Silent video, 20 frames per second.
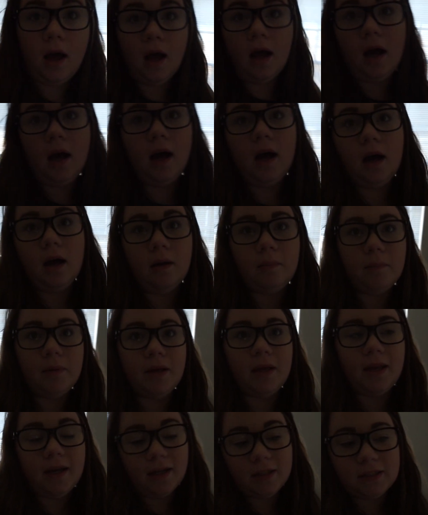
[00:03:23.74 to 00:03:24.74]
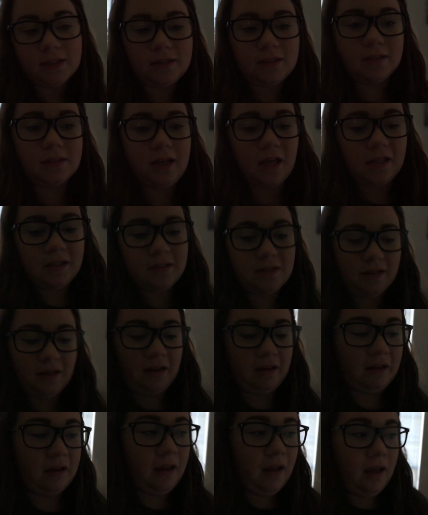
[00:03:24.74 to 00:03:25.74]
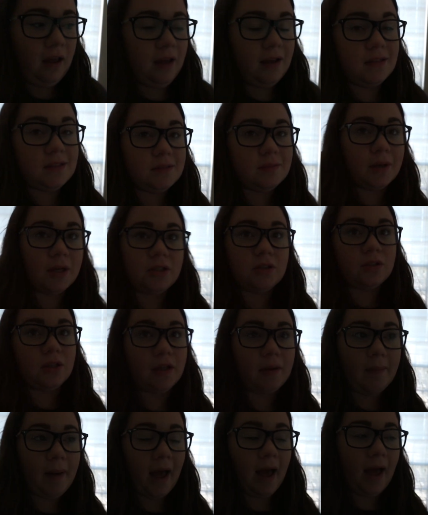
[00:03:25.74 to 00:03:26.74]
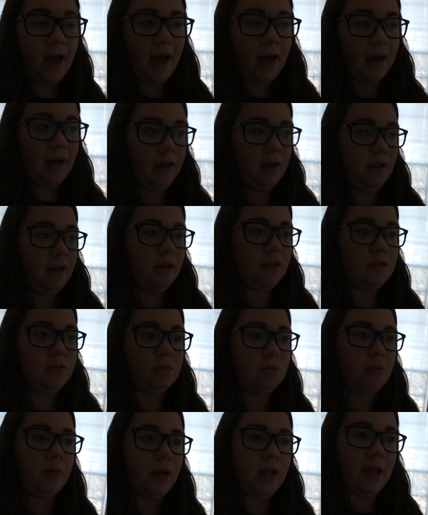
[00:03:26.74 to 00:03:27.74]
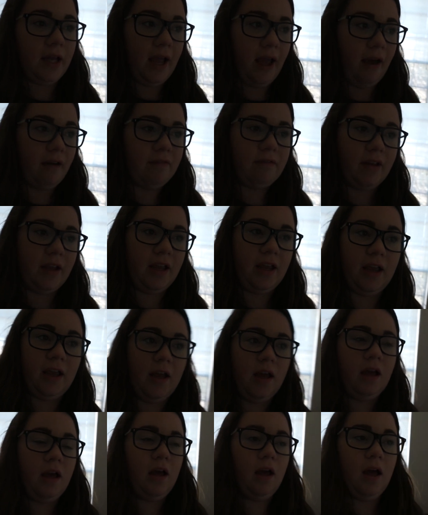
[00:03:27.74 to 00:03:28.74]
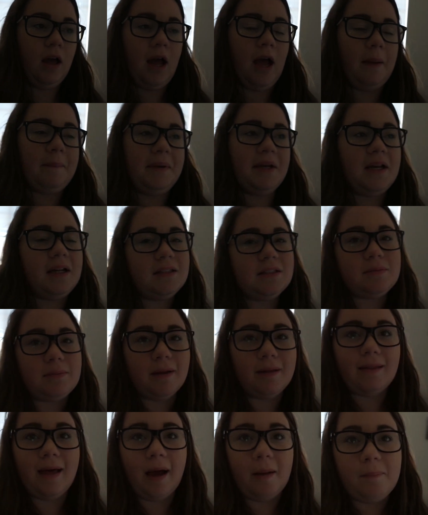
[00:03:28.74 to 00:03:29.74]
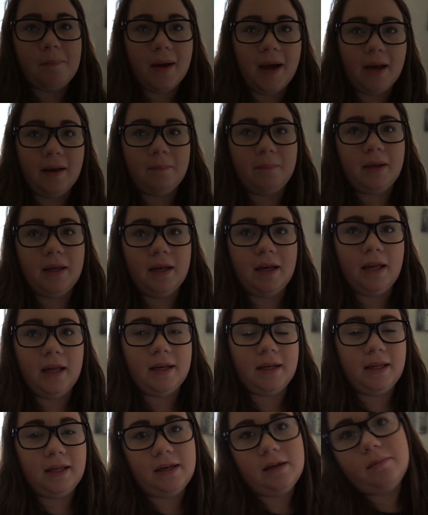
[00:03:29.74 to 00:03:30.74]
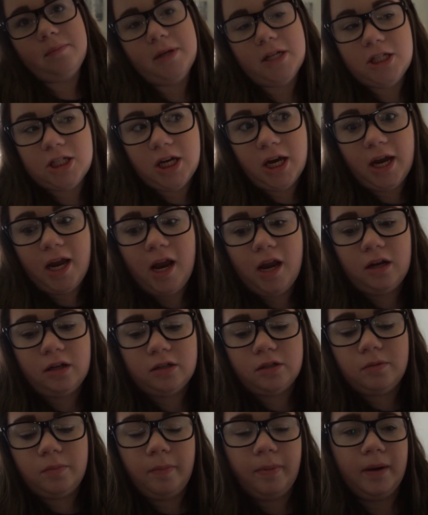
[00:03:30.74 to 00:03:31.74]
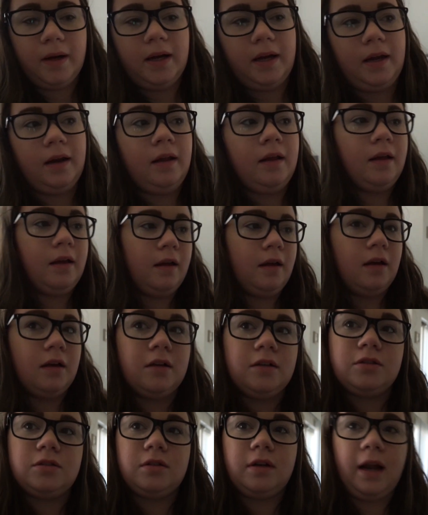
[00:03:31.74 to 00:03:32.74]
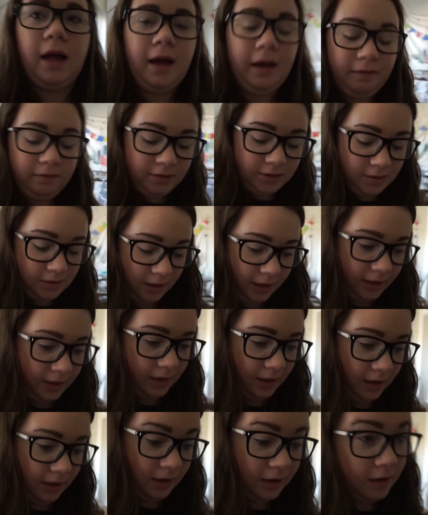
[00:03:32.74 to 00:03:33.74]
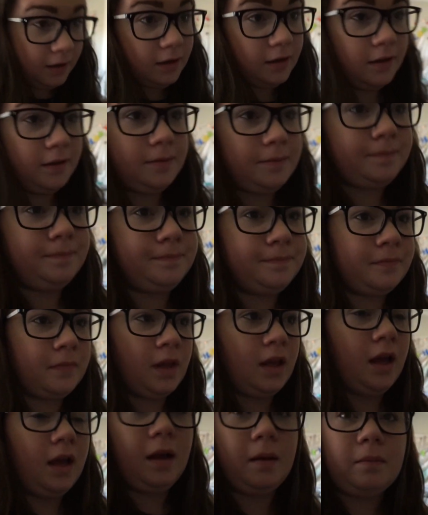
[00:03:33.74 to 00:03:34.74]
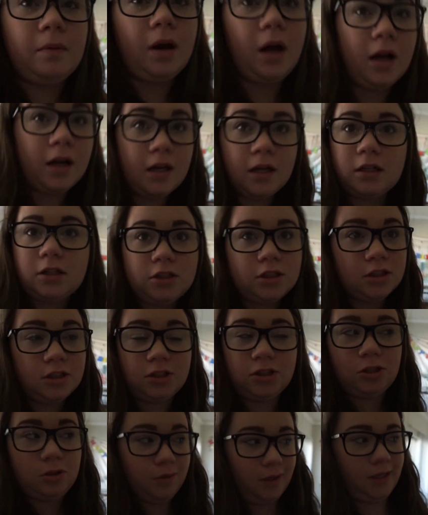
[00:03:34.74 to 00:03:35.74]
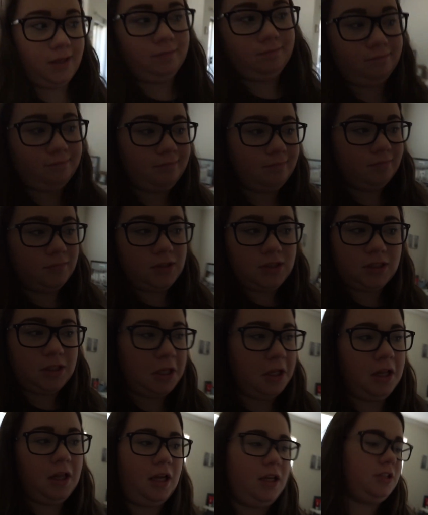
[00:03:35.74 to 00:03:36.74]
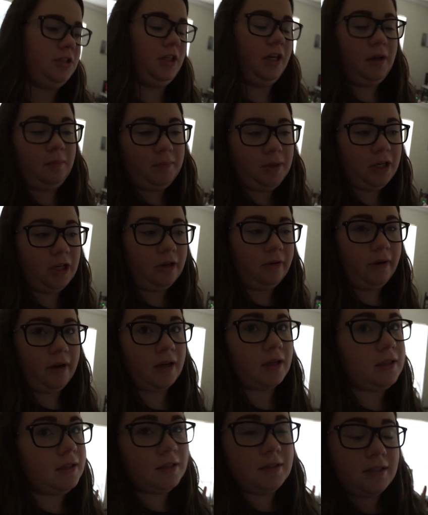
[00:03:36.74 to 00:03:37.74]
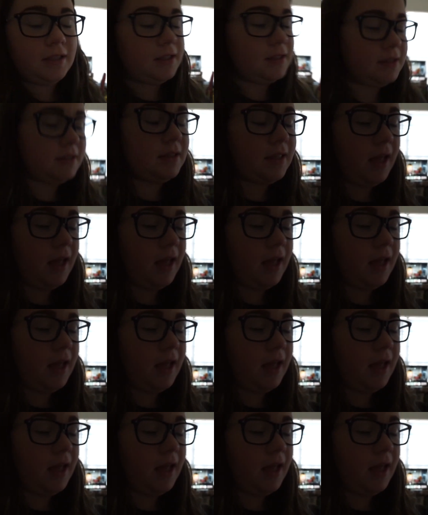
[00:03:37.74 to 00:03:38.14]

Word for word: And it's disgusting. It smells really bad. It's really heavy. I mean, it doesn't smell that bad. I mean, it needed to be changed, but... So now I've decided I'm not going to just do it. I'm just going to let Jeremy do it, because it's his